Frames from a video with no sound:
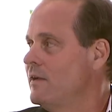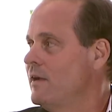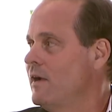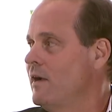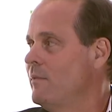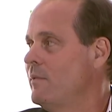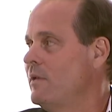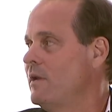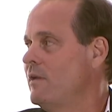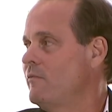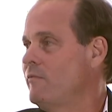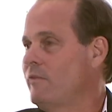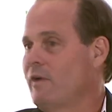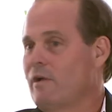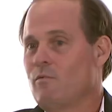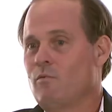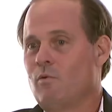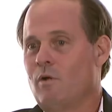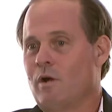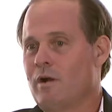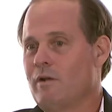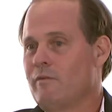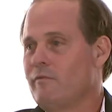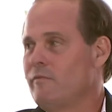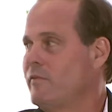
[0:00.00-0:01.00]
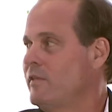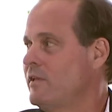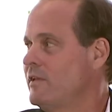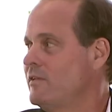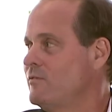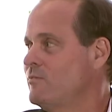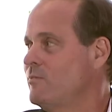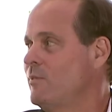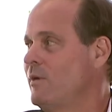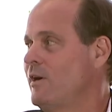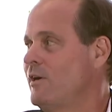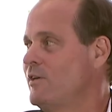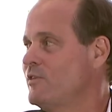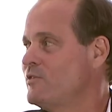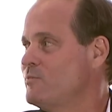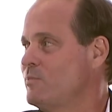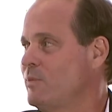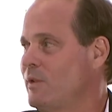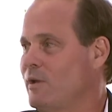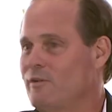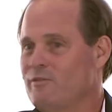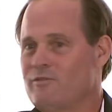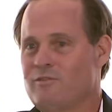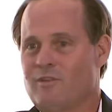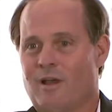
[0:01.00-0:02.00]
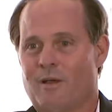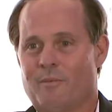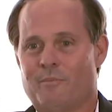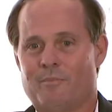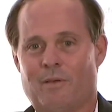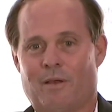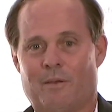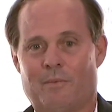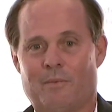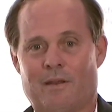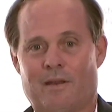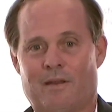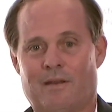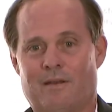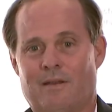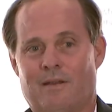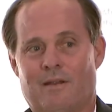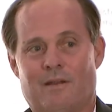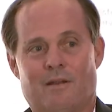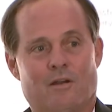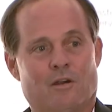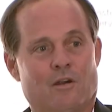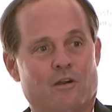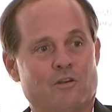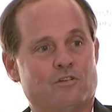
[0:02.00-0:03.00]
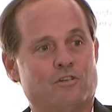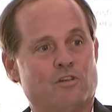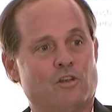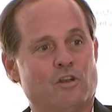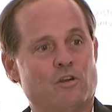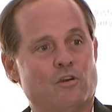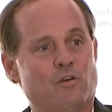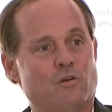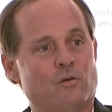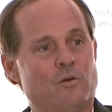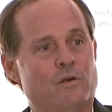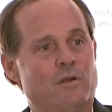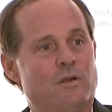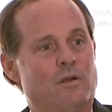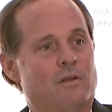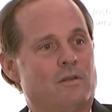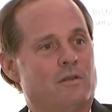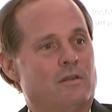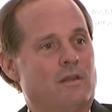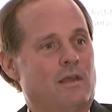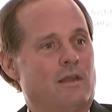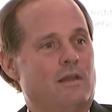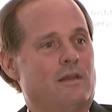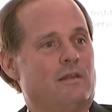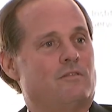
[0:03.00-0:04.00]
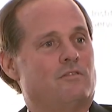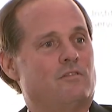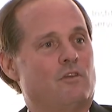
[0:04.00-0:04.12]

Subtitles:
I mean, if like one of these malls blows up, I mean, or 2, then it's